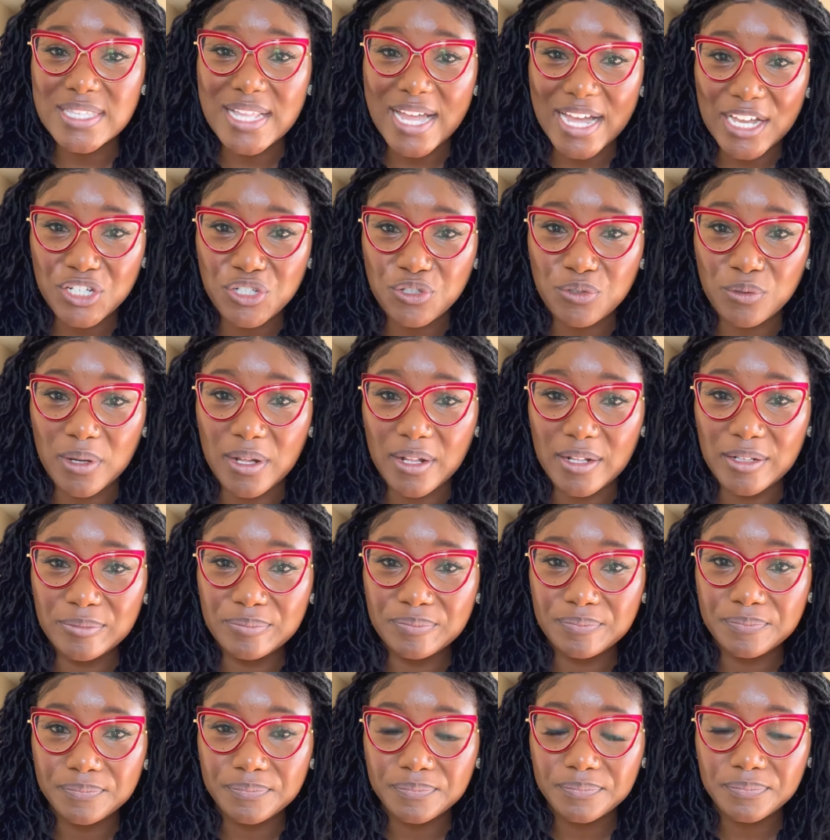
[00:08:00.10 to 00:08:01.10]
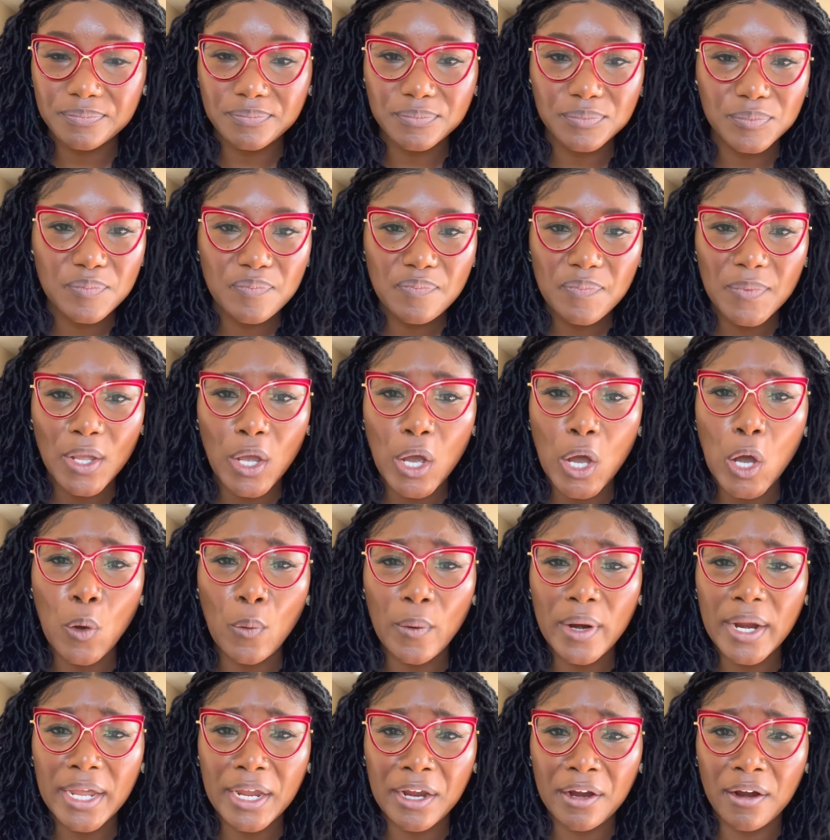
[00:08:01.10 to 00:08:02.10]
natural,
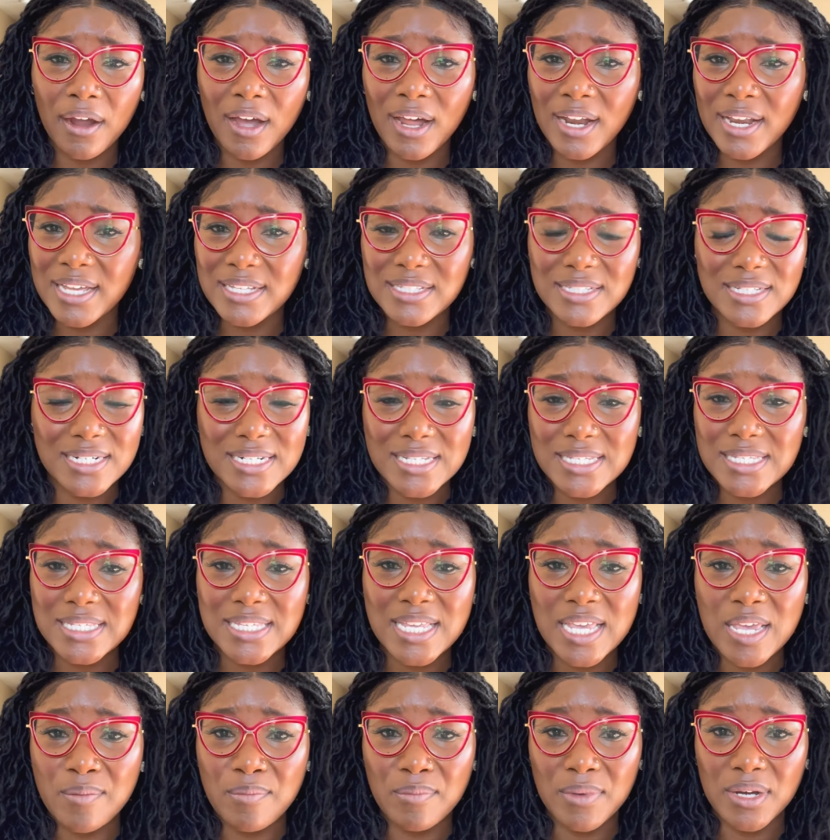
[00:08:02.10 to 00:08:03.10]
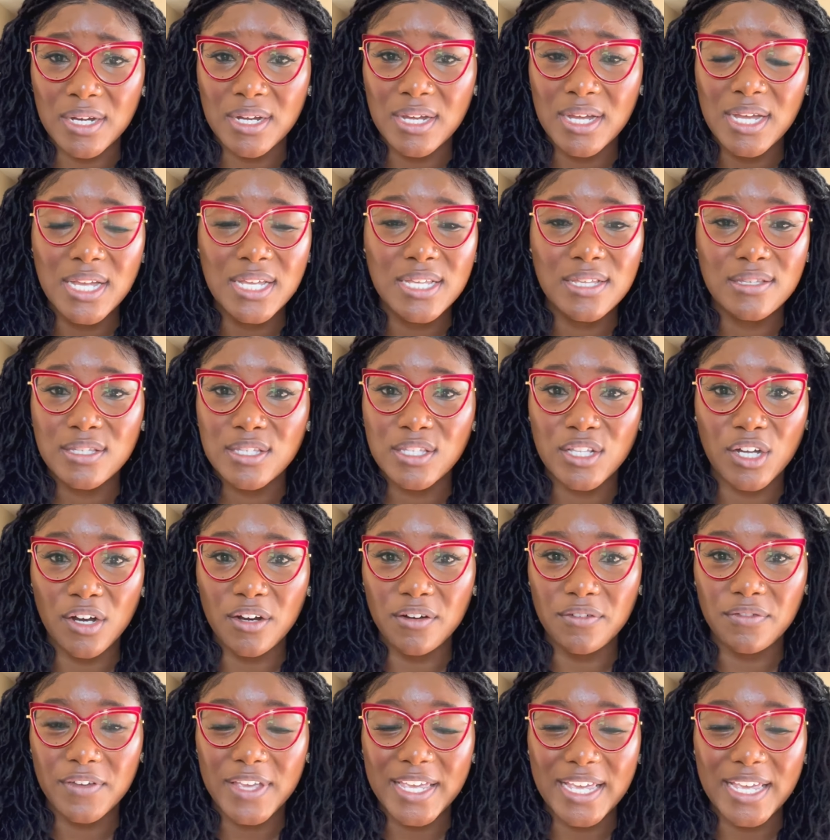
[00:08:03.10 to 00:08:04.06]
our hair collected the same stuff.